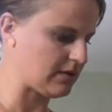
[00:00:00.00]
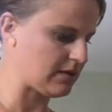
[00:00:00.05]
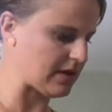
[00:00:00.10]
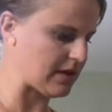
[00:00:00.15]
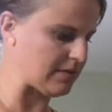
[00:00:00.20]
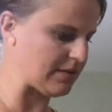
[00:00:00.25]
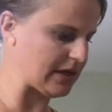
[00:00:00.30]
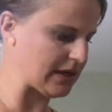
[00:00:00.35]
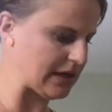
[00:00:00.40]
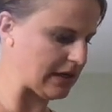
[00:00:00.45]

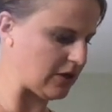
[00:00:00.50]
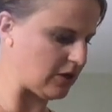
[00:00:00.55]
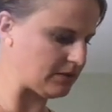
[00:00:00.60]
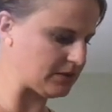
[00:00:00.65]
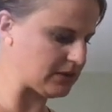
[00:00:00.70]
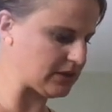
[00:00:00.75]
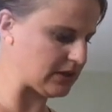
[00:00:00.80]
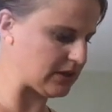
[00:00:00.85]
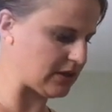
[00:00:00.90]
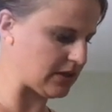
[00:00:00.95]
That might have
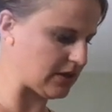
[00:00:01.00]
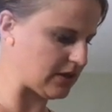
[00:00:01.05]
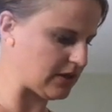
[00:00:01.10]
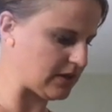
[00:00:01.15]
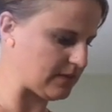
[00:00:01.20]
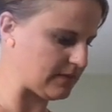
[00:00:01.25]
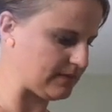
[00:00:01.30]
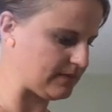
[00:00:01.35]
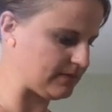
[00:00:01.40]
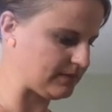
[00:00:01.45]
helped
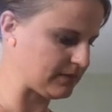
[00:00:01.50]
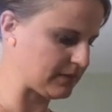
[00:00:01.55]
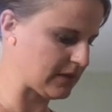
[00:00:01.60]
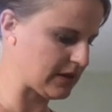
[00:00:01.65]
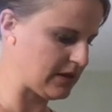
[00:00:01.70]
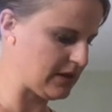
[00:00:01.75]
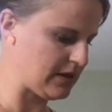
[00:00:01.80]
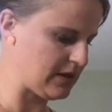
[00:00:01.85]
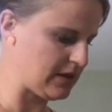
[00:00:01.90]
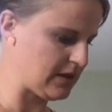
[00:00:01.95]
to
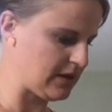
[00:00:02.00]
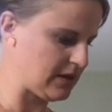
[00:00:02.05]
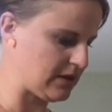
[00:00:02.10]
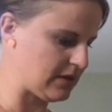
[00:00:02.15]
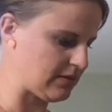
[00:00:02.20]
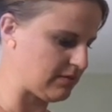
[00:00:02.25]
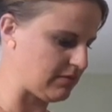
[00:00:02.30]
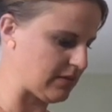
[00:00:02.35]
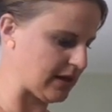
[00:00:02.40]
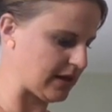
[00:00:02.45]

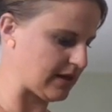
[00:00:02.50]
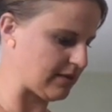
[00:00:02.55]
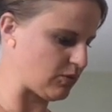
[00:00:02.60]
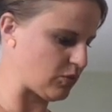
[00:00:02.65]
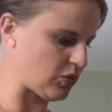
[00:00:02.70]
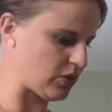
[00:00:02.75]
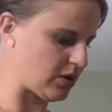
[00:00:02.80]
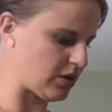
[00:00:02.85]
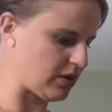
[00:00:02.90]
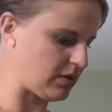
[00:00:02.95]
make it
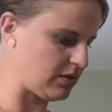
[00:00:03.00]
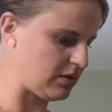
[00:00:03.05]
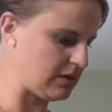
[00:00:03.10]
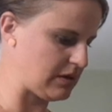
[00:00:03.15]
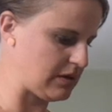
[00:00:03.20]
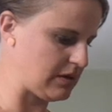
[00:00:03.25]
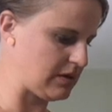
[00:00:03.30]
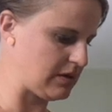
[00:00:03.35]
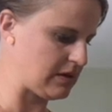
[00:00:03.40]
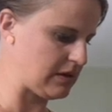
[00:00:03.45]
more
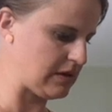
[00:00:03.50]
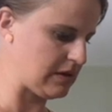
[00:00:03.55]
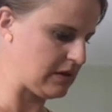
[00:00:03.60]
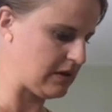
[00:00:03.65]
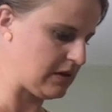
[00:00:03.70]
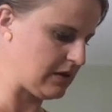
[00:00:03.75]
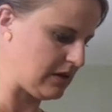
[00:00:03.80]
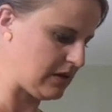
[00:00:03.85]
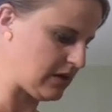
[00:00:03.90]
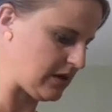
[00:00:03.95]

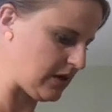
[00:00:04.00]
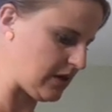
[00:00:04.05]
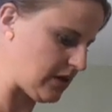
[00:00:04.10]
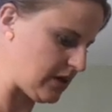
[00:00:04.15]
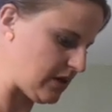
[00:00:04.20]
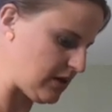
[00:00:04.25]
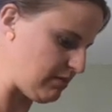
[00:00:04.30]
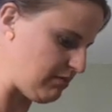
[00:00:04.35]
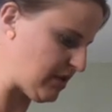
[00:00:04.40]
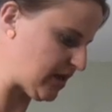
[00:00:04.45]

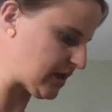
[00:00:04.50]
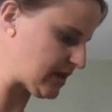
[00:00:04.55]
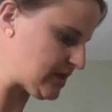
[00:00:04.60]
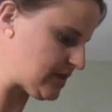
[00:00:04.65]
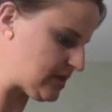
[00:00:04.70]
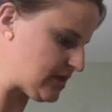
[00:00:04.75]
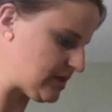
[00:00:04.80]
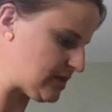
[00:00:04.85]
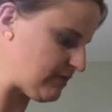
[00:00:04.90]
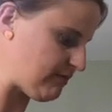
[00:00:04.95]

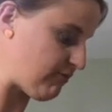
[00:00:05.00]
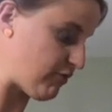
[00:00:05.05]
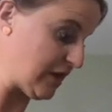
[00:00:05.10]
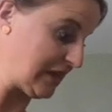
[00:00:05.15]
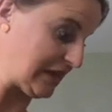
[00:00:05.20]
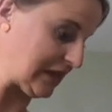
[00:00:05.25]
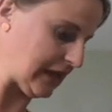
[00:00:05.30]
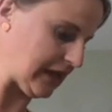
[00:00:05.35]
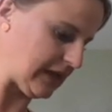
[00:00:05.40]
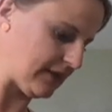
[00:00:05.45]
mix
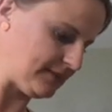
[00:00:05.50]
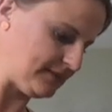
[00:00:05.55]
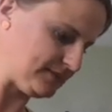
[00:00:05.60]
friendly.